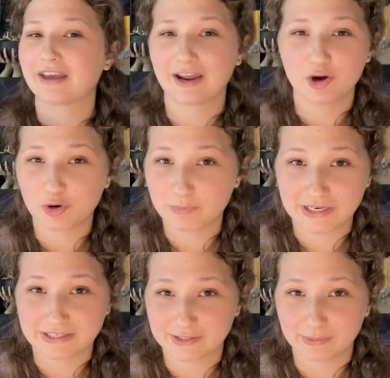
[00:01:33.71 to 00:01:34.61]
I hope
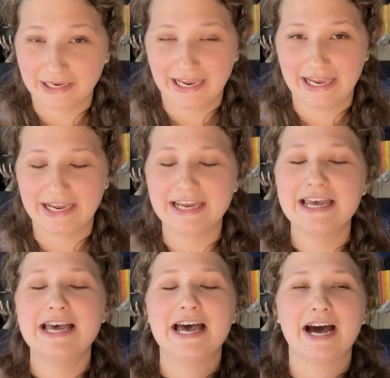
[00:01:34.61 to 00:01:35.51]
it is okay.
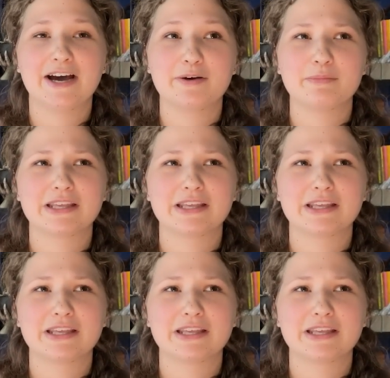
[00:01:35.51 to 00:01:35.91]
Um,